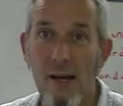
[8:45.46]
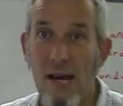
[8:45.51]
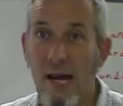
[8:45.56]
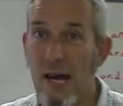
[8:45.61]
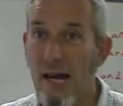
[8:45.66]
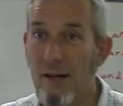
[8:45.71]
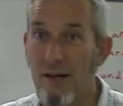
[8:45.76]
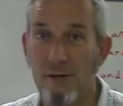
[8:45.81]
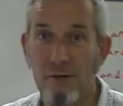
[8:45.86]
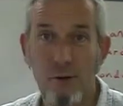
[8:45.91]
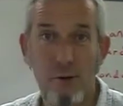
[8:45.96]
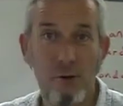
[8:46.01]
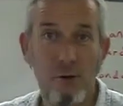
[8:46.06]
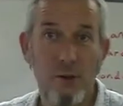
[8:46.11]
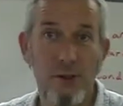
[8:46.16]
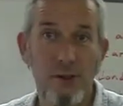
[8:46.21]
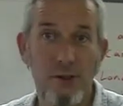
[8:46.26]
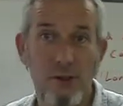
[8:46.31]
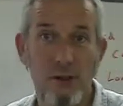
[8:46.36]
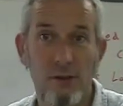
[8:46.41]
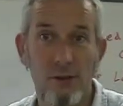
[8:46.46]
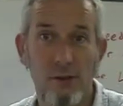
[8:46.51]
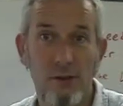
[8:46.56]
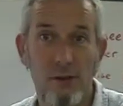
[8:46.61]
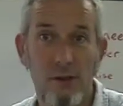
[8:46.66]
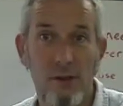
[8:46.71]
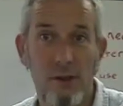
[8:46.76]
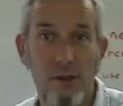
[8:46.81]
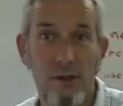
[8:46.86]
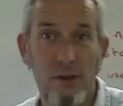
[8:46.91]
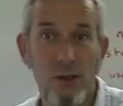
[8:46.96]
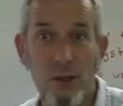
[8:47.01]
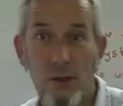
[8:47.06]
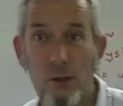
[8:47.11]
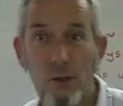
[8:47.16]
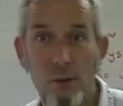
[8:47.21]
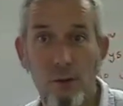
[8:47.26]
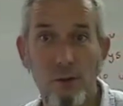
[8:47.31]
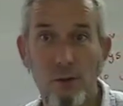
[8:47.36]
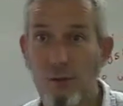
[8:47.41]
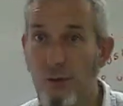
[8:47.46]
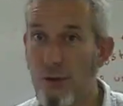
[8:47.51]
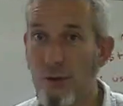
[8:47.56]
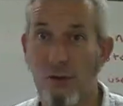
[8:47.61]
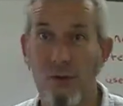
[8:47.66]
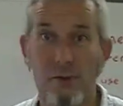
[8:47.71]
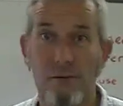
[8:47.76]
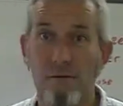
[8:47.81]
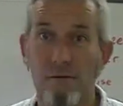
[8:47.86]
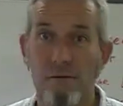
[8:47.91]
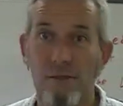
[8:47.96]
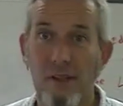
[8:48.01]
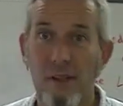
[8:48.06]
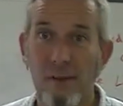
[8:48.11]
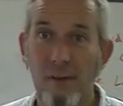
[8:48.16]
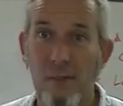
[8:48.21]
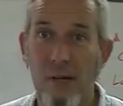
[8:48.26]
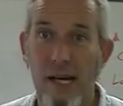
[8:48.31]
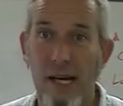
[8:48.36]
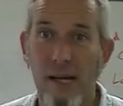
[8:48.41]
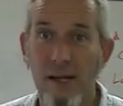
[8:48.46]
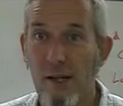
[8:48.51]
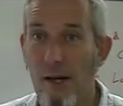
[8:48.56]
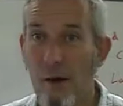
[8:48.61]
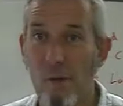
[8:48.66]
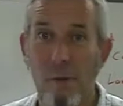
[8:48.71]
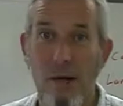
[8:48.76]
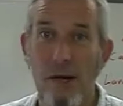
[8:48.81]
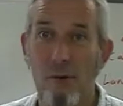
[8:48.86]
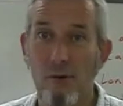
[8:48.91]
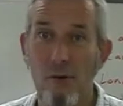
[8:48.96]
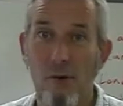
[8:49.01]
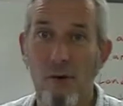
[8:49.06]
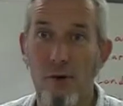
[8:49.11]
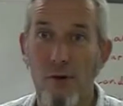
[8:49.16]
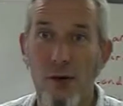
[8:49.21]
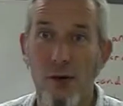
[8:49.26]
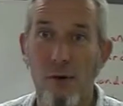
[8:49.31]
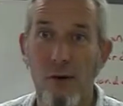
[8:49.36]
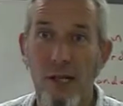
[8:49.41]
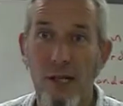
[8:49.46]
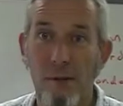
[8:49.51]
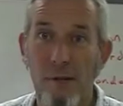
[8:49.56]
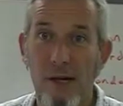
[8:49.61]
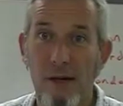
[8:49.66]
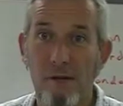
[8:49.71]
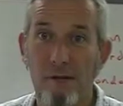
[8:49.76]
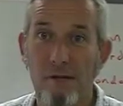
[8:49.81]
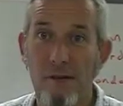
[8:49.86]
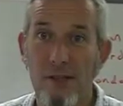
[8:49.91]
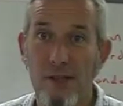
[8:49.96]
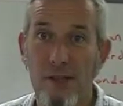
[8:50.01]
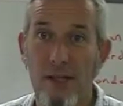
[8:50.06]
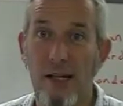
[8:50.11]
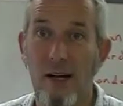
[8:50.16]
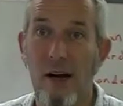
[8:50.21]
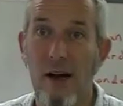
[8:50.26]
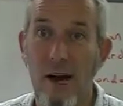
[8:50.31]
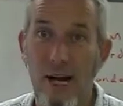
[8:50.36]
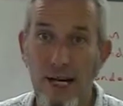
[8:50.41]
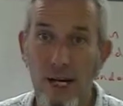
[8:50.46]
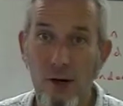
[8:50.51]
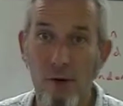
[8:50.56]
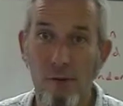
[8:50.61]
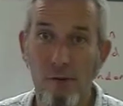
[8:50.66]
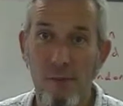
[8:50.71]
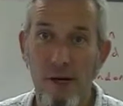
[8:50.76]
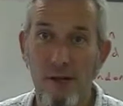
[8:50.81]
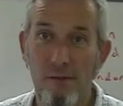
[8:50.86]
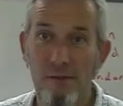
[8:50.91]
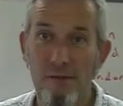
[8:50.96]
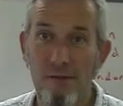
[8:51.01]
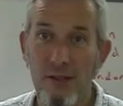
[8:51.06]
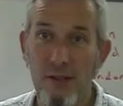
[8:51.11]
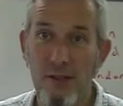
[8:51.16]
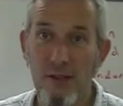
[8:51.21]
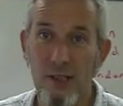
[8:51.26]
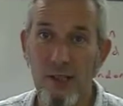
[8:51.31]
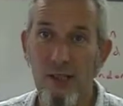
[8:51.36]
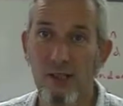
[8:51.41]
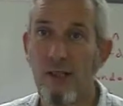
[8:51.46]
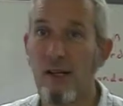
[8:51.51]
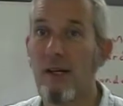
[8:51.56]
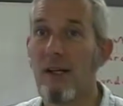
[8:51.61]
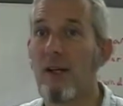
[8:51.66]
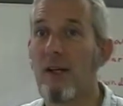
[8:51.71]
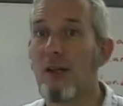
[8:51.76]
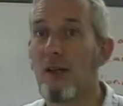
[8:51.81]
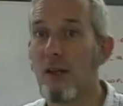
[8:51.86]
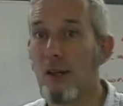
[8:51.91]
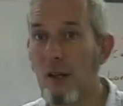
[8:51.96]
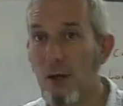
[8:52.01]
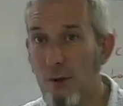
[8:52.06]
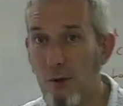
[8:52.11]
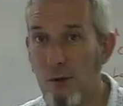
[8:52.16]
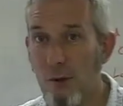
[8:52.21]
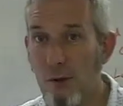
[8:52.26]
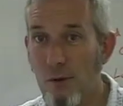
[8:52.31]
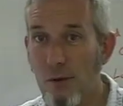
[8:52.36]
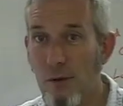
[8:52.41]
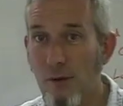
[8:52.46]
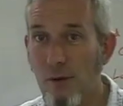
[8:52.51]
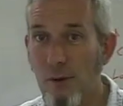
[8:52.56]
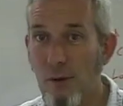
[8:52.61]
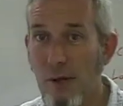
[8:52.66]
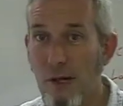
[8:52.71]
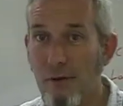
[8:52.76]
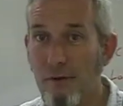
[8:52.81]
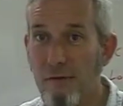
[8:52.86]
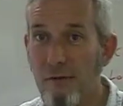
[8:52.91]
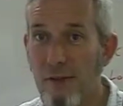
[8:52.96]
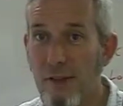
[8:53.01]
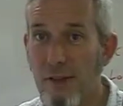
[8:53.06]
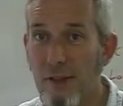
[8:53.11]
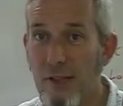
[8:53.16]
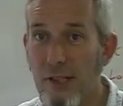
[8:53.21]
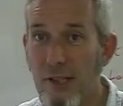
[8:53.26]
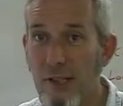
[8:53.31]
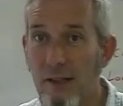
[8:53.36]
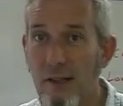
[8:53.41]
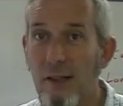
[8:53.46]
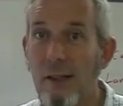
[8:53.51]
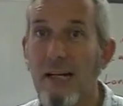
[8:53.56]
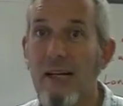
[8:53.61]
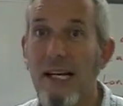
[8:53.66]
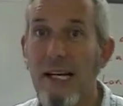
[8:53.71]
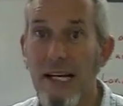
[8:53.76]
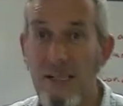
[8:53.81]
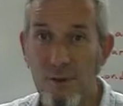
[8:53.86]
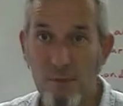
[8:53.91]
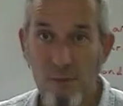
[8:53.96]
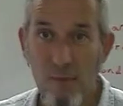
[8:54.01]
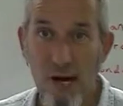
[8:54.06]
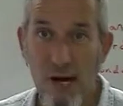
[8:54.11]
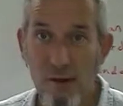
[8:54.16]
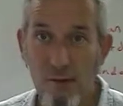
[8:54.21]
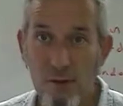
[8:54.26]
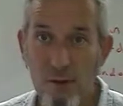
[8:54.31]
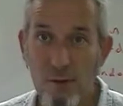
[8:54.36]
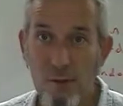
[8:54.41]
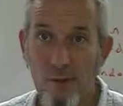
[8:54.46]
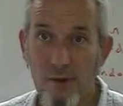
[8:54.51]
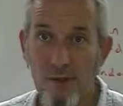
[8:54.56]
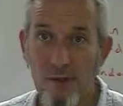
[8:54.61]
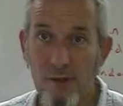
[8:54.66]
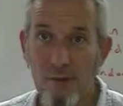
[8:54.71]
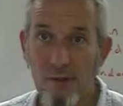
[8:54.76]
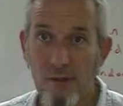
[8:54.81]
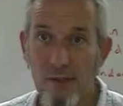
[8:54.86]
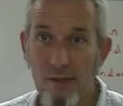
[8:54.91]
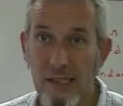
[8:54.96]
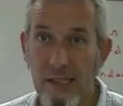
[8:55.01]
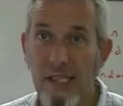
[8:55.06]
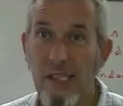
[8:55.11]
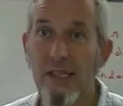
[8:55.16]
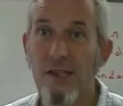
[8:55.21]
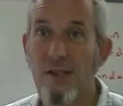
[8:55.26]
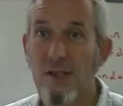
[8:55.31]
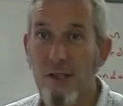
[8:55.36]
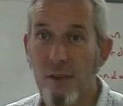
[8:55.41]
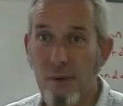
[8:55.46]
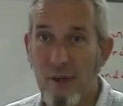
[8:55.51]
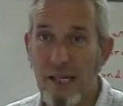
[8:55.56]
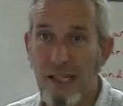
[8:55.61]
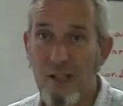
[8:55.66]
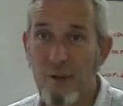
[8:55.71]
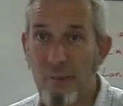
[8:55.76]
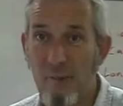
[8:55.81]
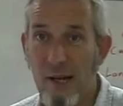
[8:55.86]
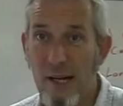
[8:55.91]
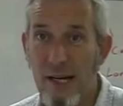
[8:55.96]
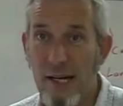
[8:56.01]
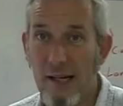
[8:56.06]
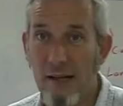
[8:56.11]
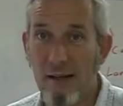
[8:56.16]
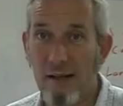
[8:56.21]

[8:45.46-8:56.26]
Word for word: And of course, you shouldn't feel bad about not knowing about fishing. I know about fishing, you don't know about fishing. It's my responsibility to explain.